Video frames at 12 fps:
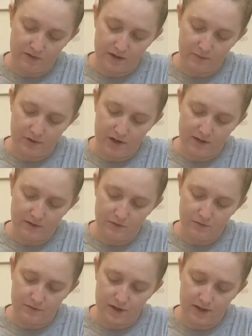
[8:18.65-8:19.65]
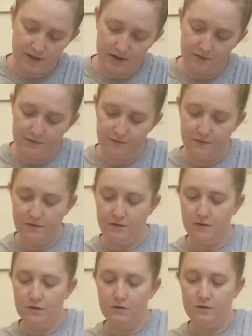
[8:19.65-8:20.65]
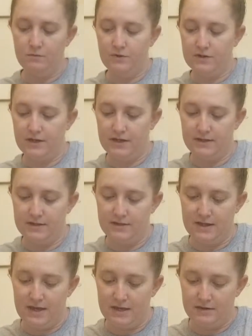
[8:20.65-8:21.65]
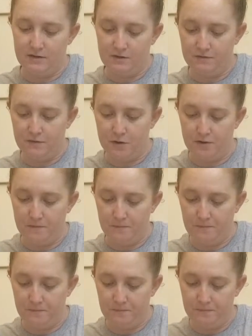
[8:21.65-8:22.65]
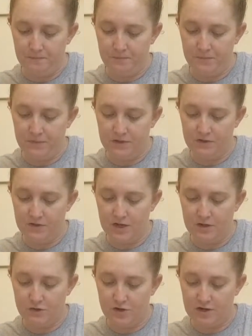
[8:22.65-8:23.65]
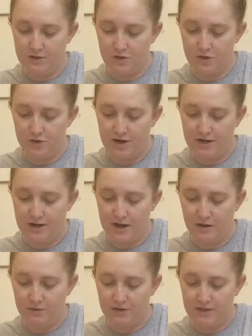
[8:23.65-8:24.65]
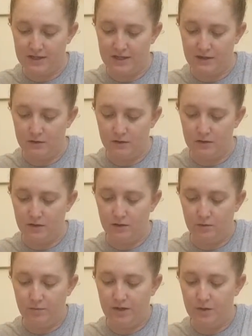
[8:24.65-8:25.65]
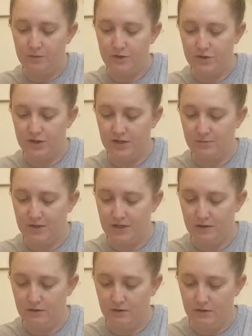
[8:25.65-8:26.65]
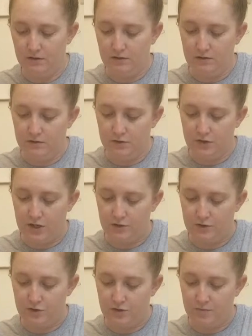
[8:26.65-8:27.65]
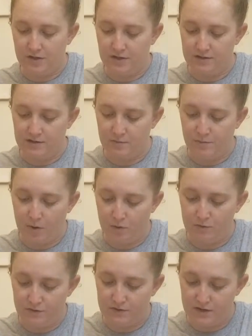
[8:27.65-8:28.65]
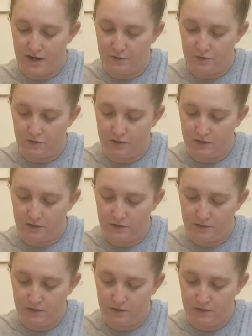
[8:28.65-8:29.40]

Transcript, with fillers: And what I do is I kind of once I get to the end of the foot, just gonna try to straighten out the heel a little bit, which can be challenging because it buckles naturally.